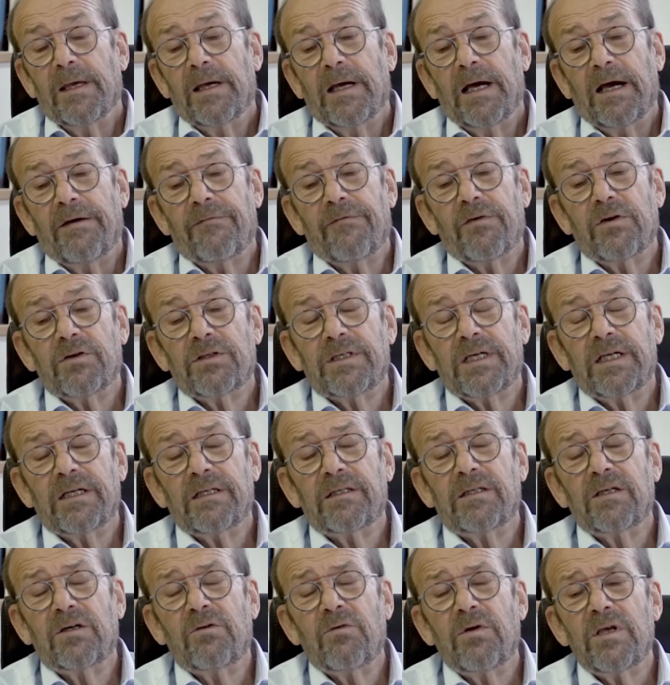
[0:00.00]
I first had a
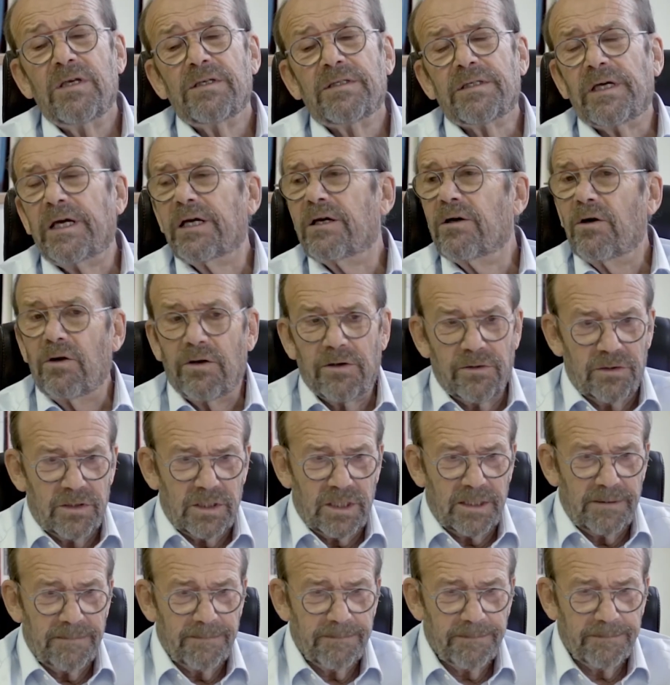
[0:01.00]
degree in
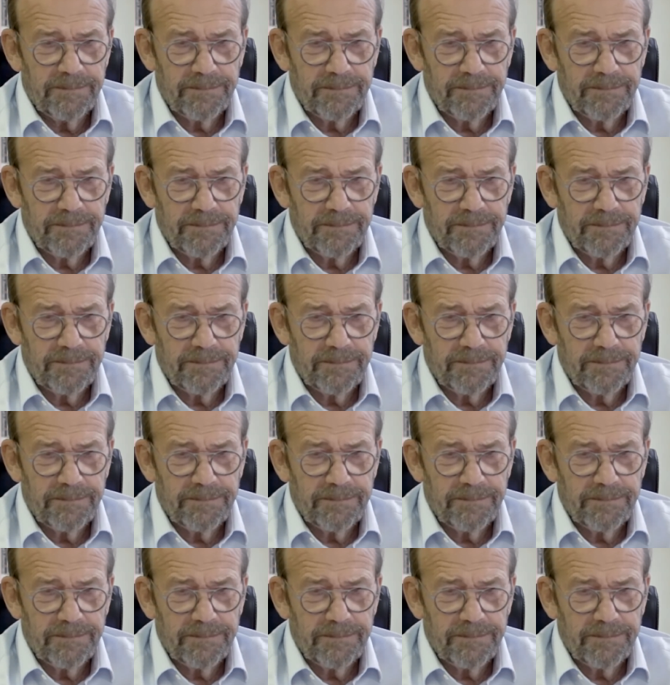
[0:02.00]
psychology,